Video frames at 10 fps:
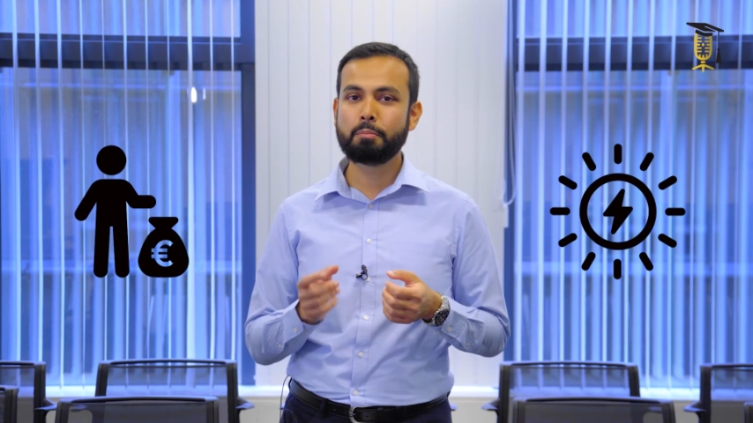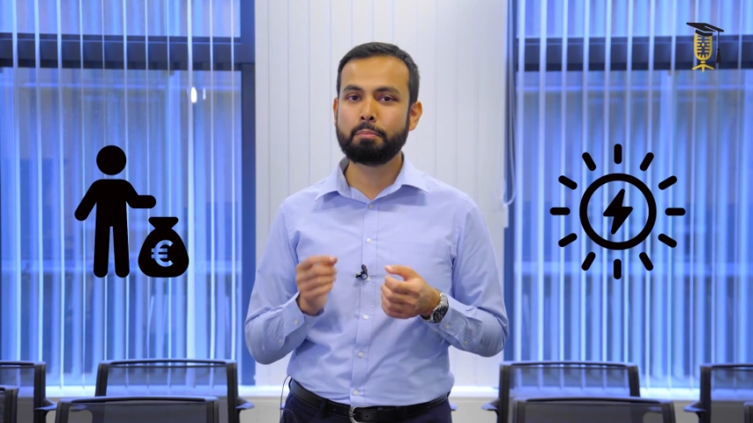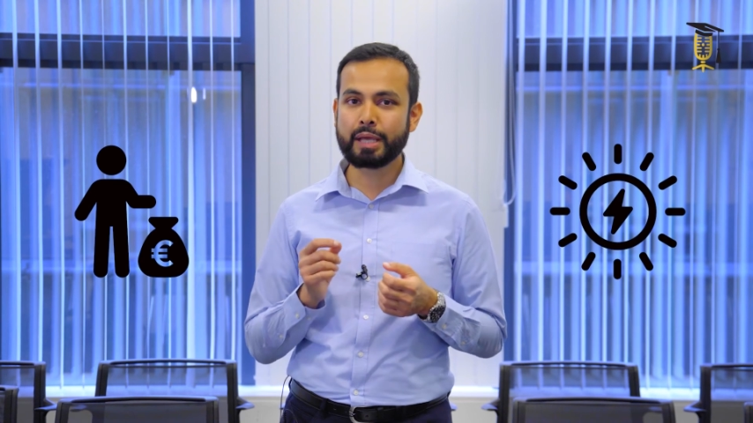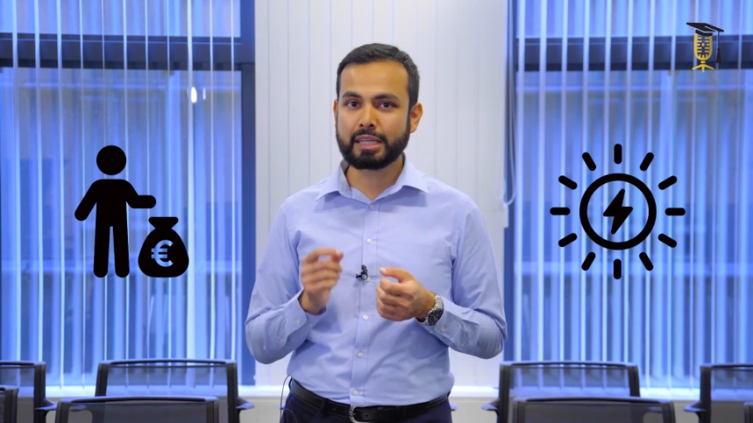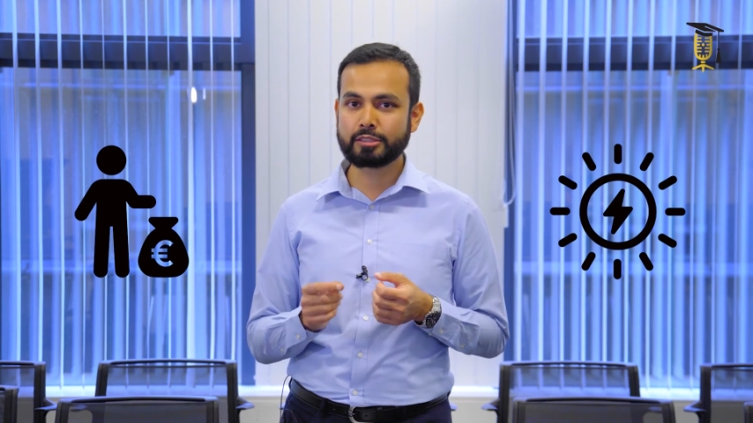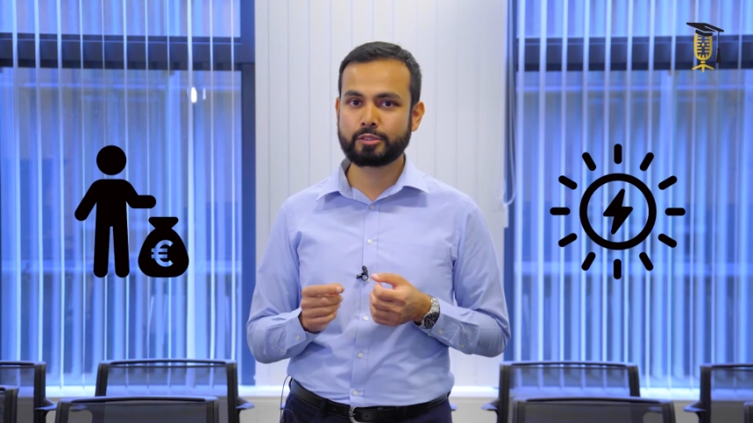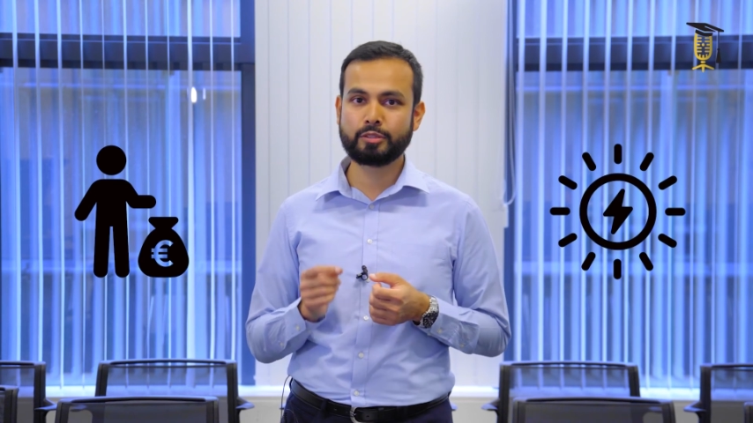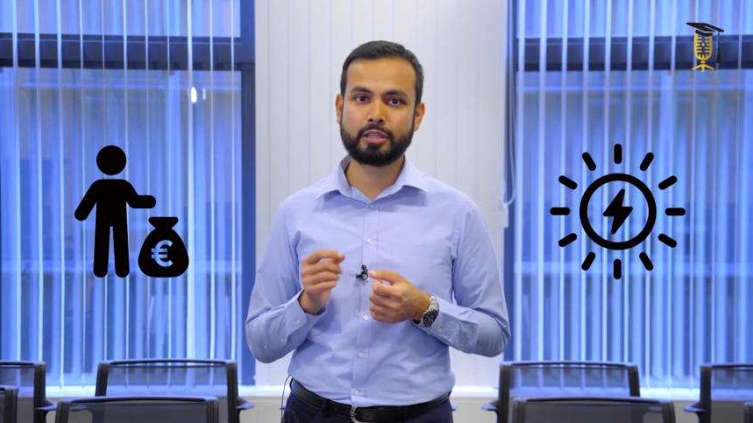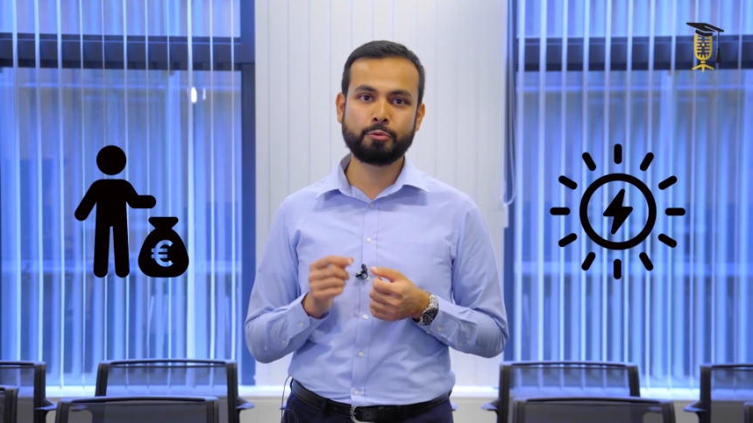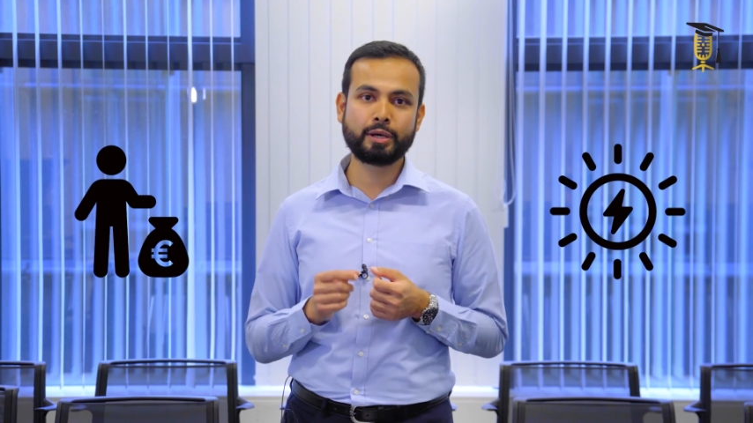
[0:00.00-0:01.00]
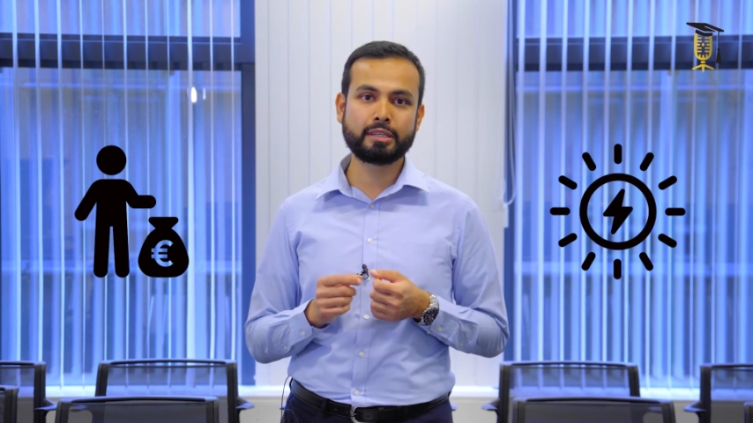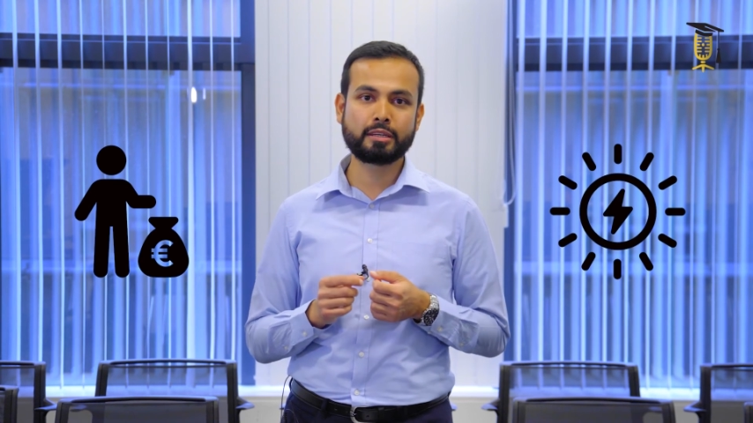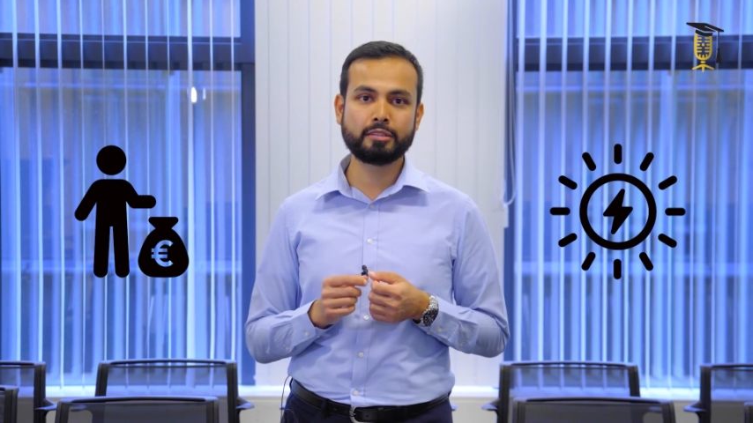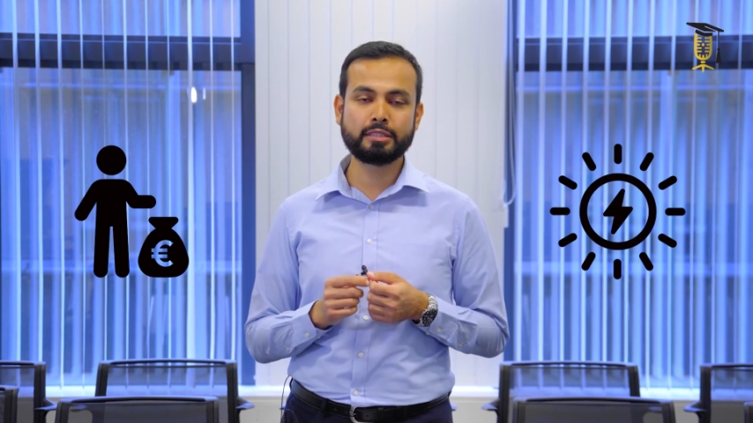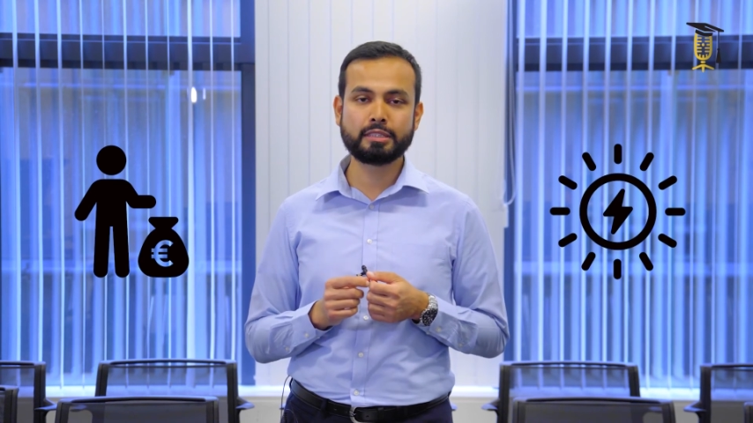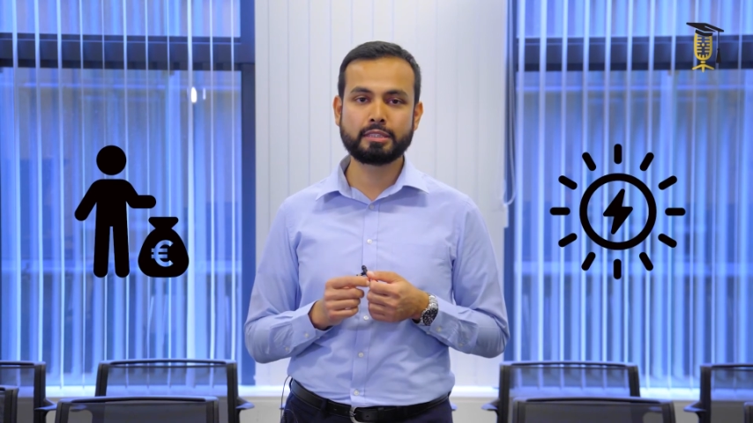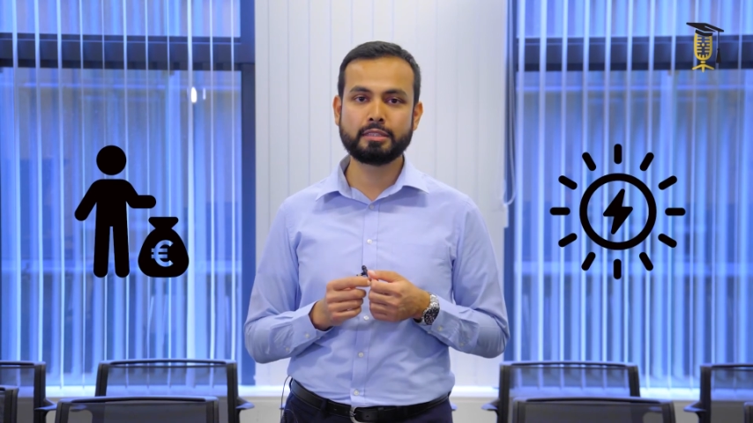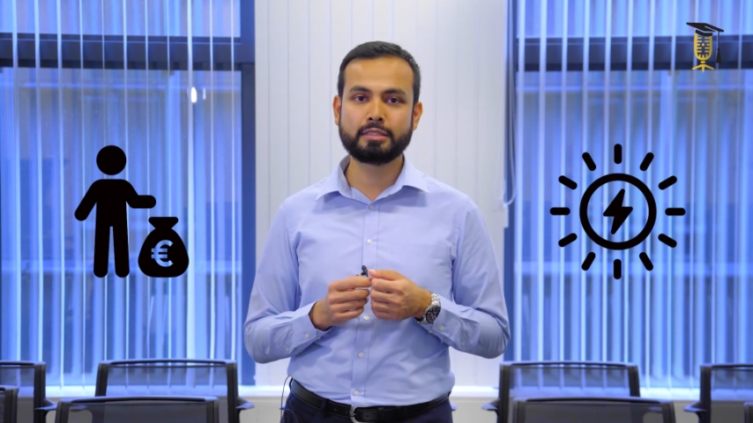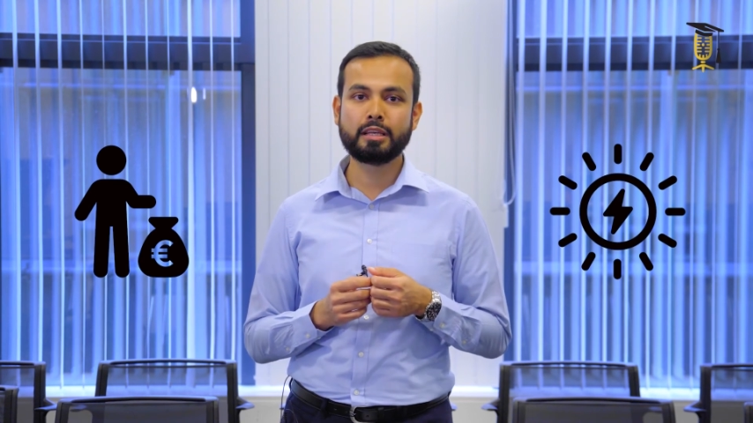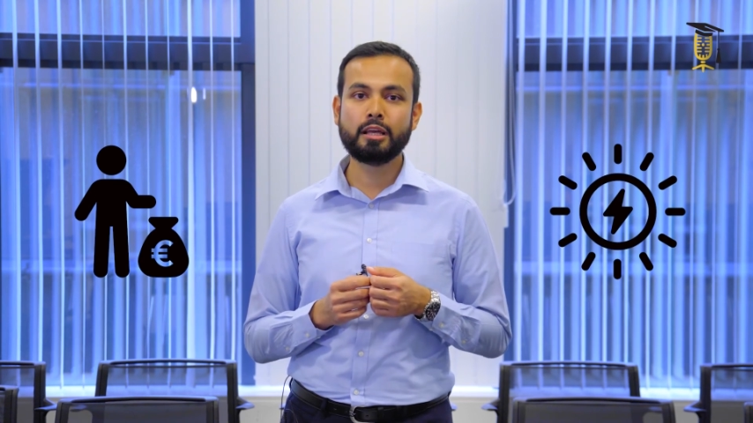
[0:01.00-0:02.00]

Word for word: based on the weather conditions